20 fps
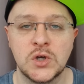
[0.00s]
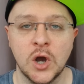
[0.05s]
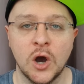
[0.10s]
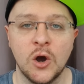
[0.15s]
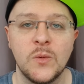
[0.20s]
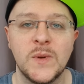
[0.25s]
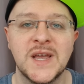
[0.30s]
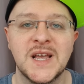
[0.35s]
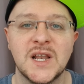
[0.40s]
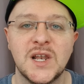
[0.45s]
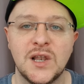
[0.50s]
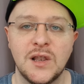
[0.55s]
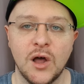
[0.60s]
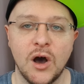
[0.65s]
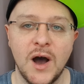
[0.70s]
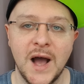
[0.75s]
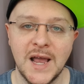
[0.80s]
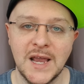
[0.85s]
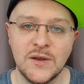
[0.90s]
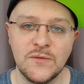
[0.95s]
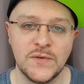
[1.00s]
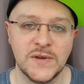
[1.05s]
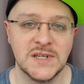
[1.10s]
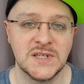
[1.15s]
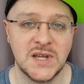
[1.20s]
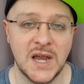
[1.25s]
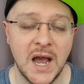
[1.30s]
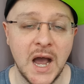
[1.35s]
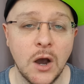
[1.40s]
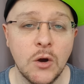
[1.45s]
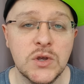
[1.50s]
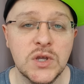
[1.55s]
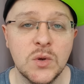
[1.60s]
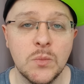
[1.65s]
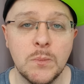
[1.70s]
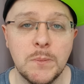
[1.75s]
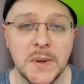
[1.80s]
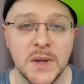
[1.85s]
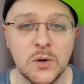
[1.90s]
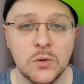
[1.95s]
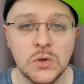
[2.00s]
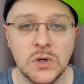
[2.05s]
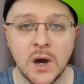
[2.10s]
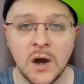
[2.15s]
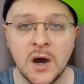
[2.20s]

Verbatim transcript: going live is how you build